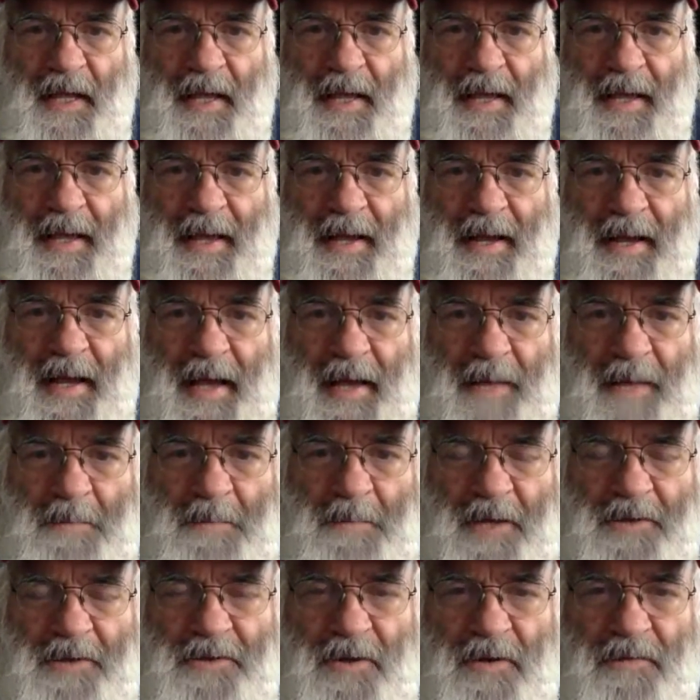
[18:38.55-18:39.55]
And I'm
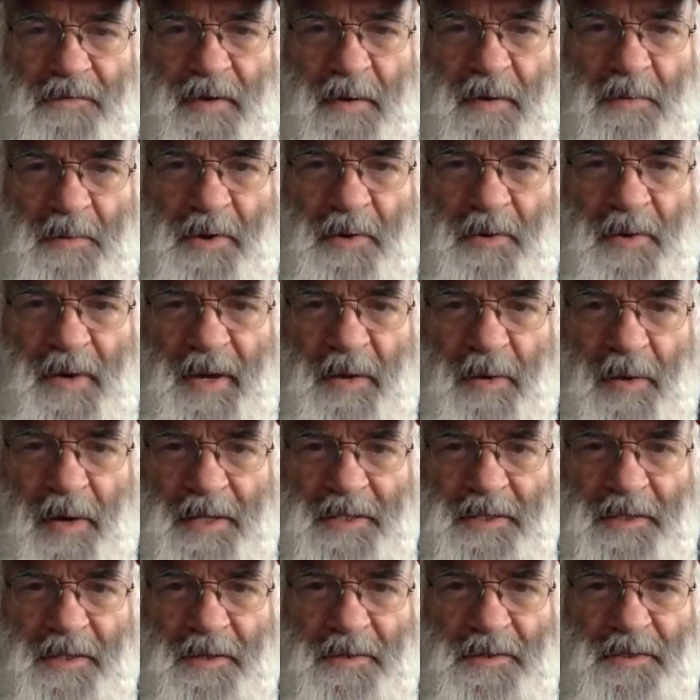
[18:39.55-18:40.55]
not sure if I'm going to
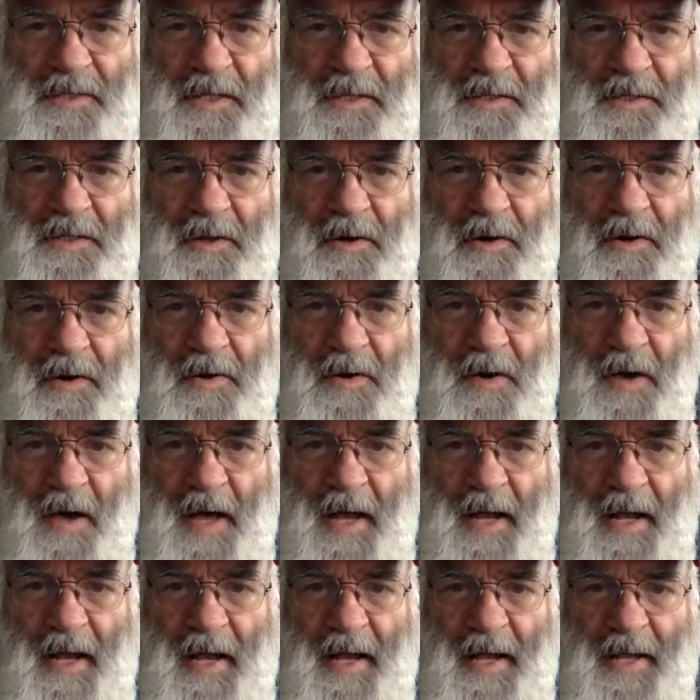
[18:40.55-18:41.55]
request those this year or not.
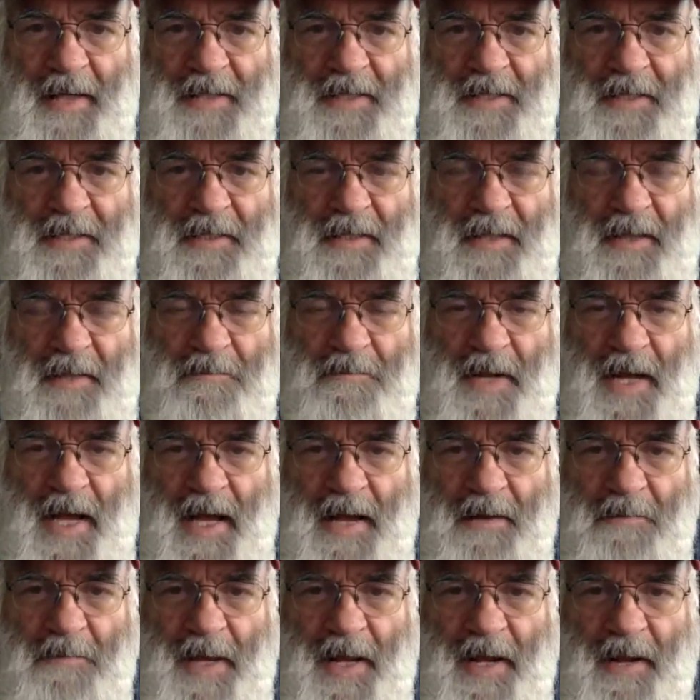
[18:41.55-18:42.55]
I just have
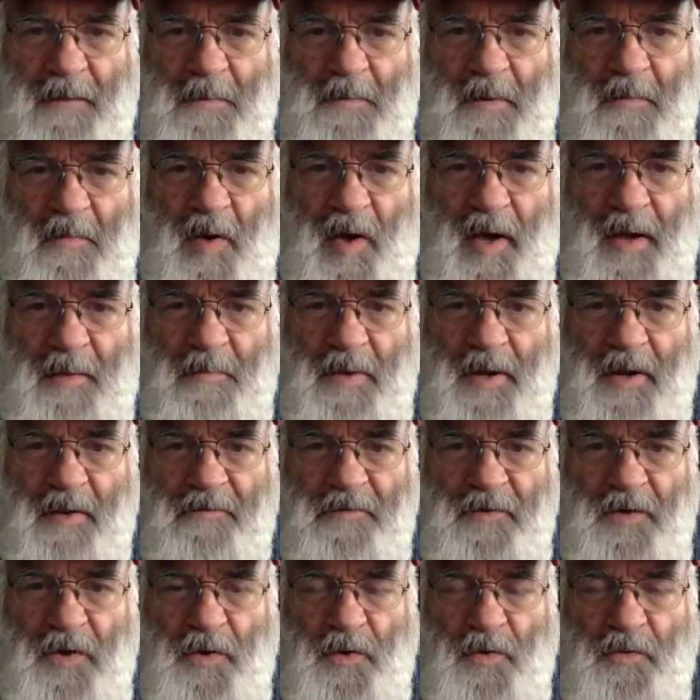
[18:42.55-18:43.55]
not made up my mind. But
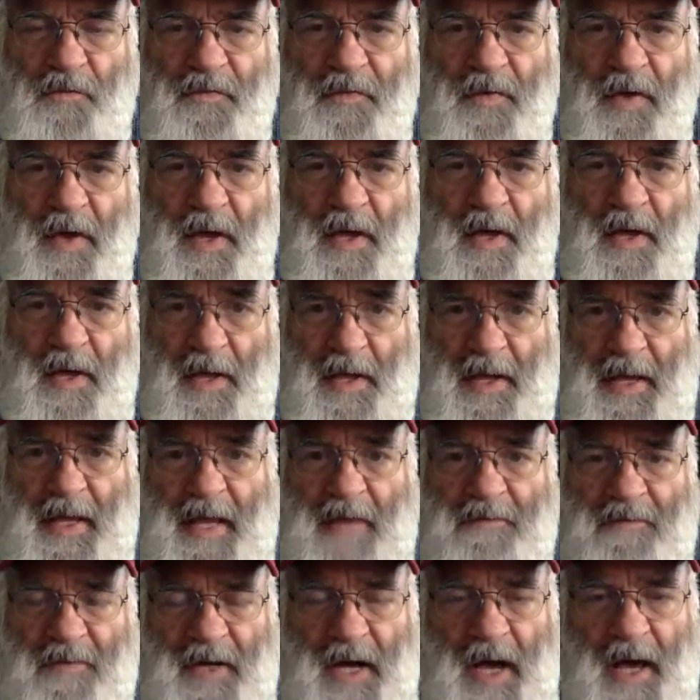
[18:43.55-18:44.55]
if you've
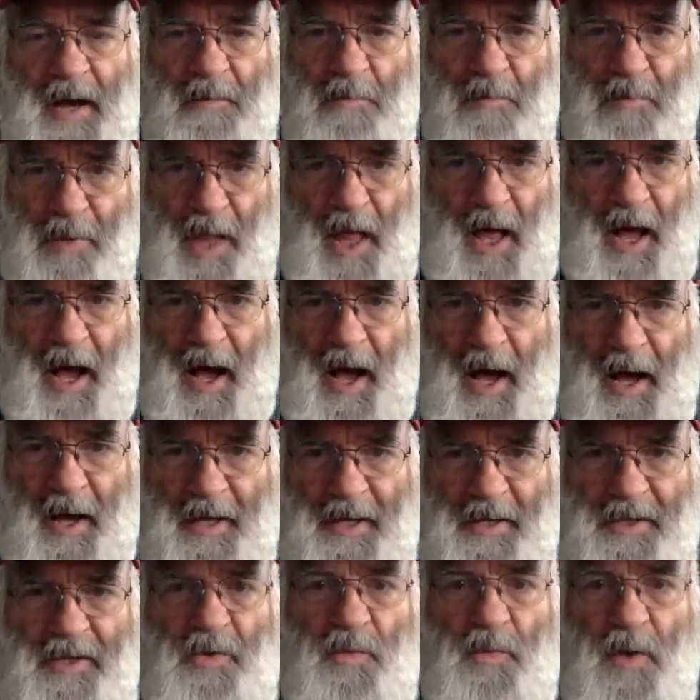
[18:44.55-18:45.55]
even got a blog
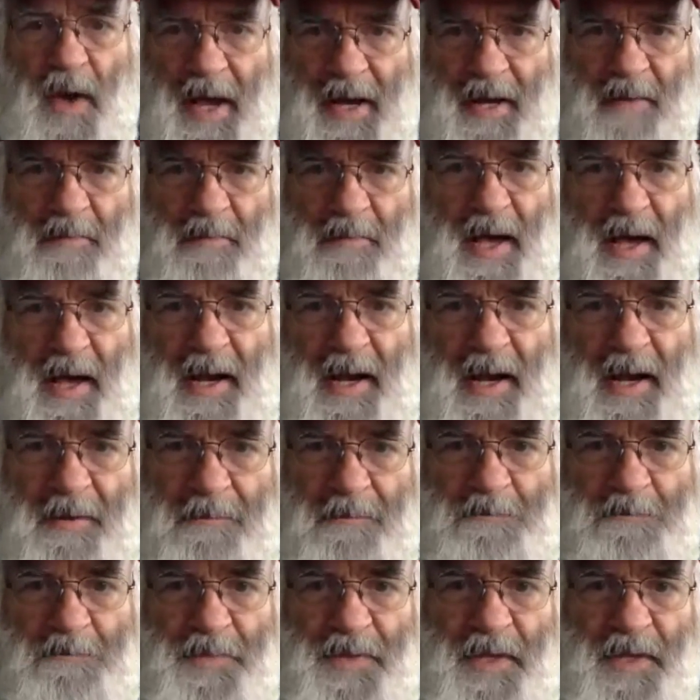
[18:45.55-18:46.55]
and you write about it,
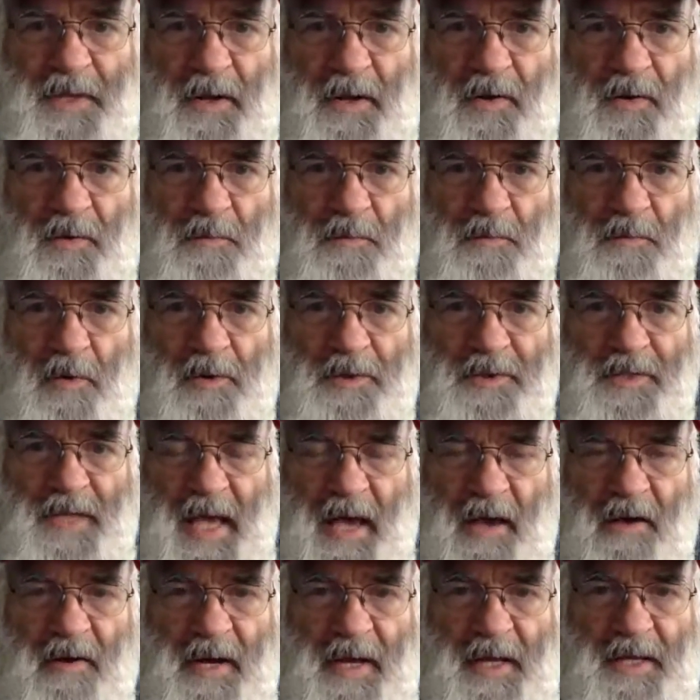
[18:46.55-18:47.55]
you know, most
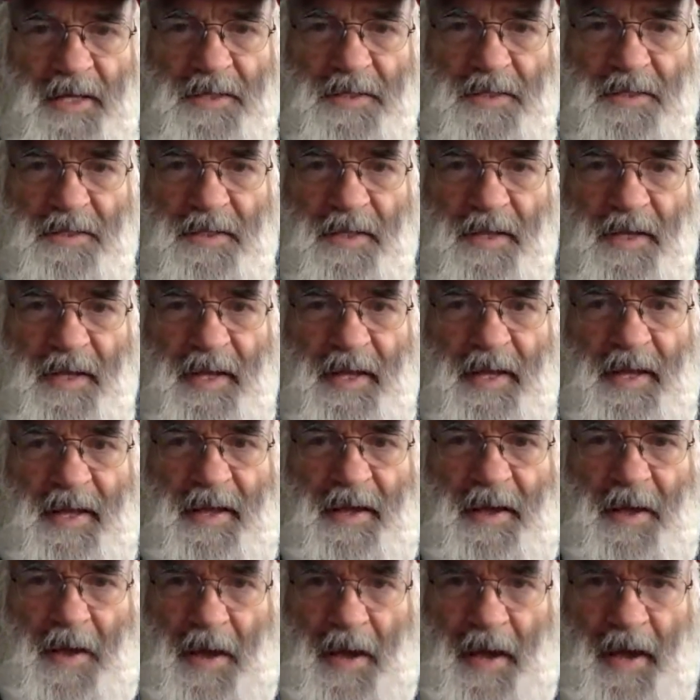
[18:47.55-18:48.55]
counties
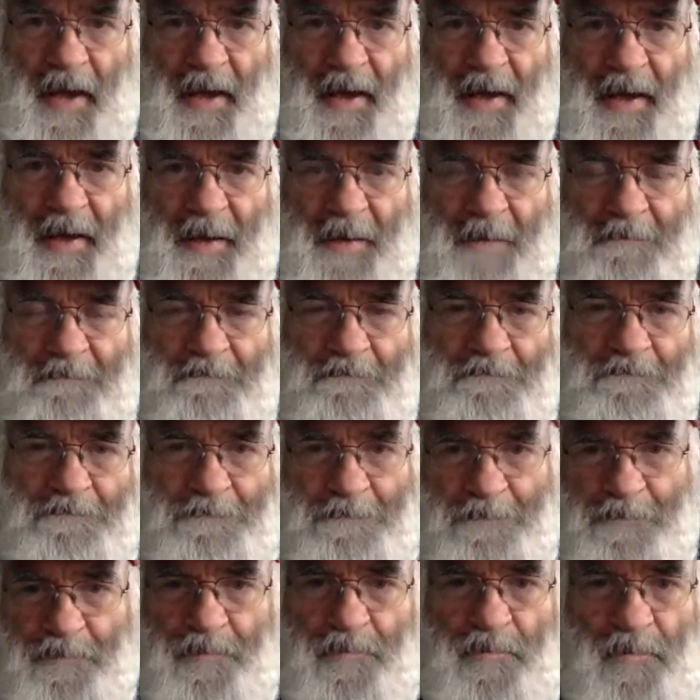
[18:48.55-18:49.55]
will
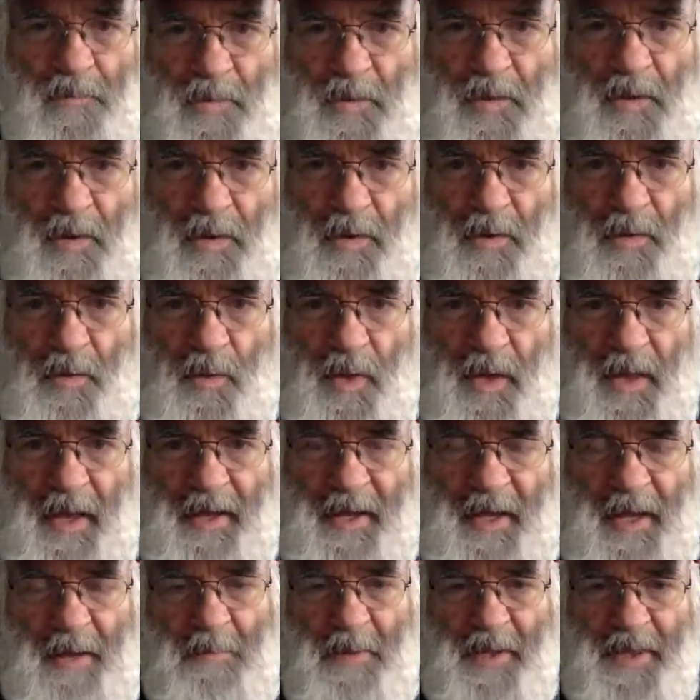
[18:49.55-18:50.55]
let
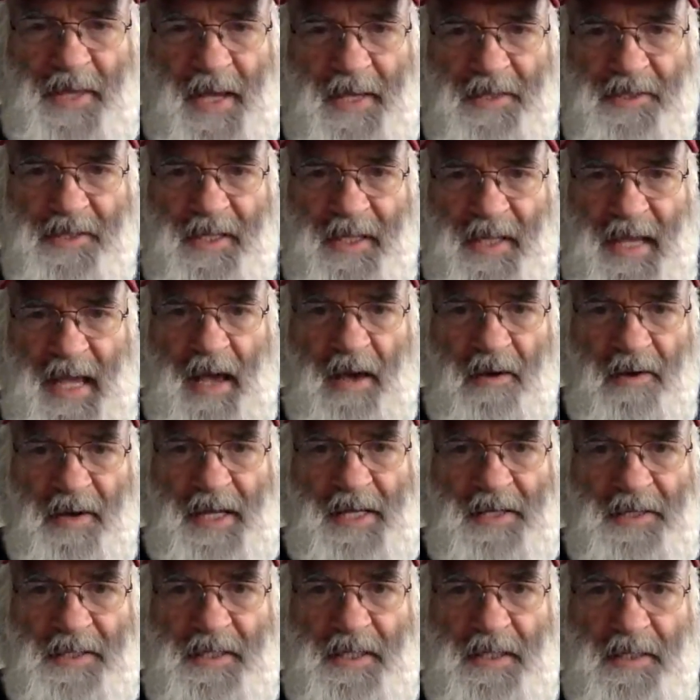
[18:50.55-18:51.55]
you in, but that's the
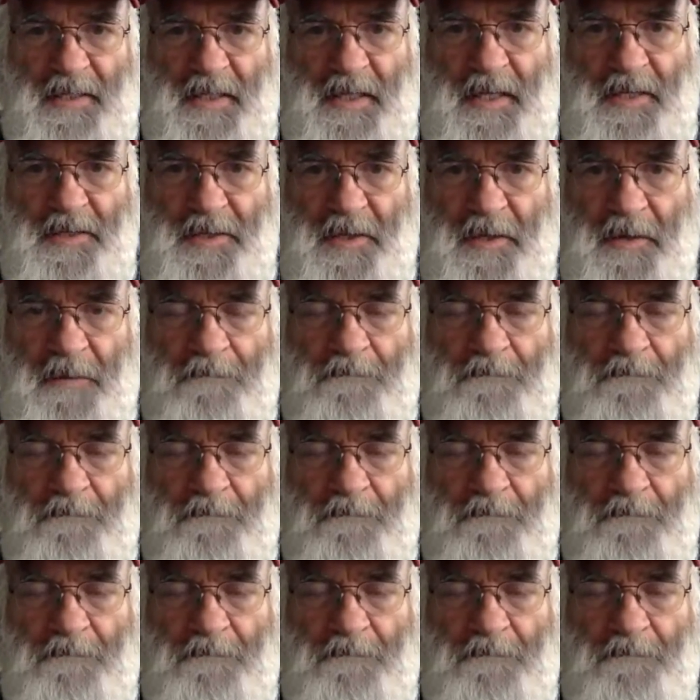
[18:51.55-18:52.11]
county's decision.